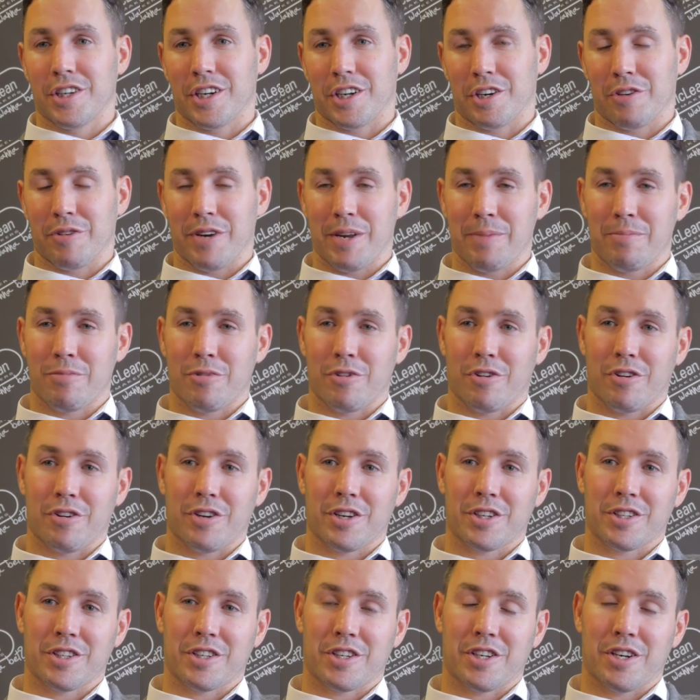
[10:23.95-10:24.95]
a great
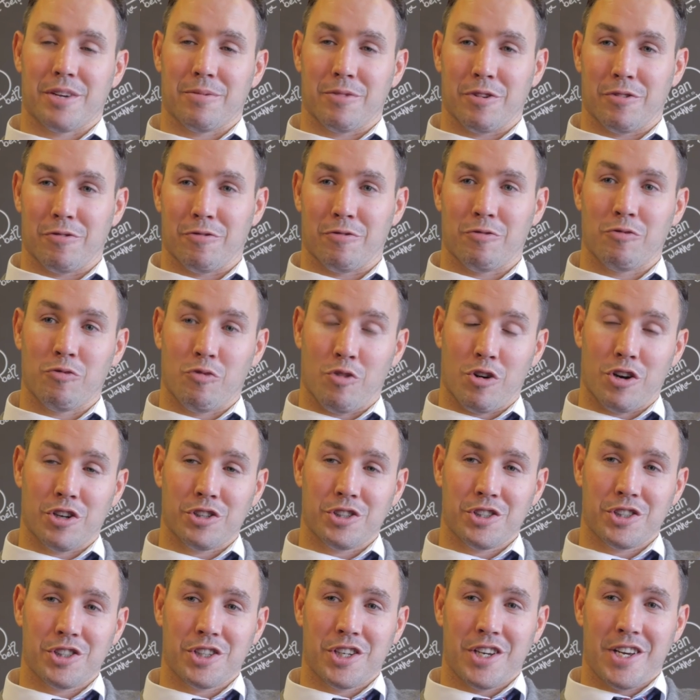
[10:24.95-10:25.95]
product to come and
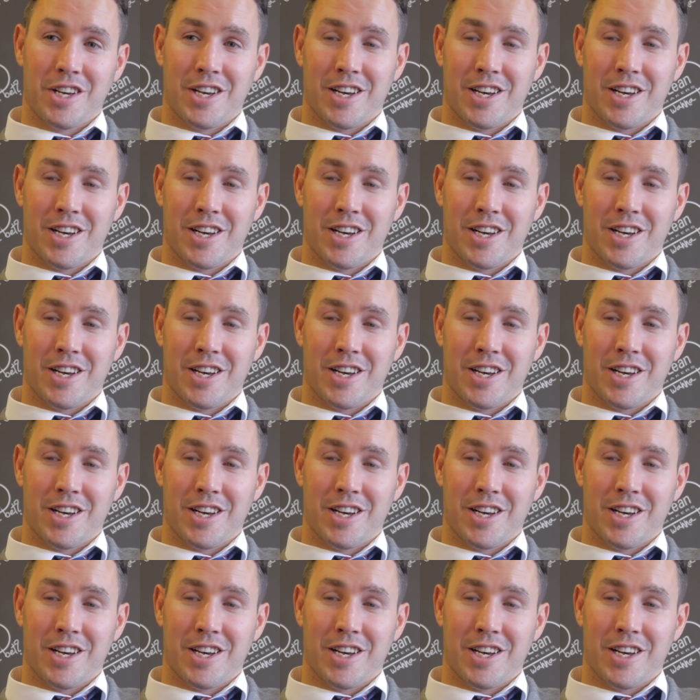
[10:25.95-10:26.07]
watch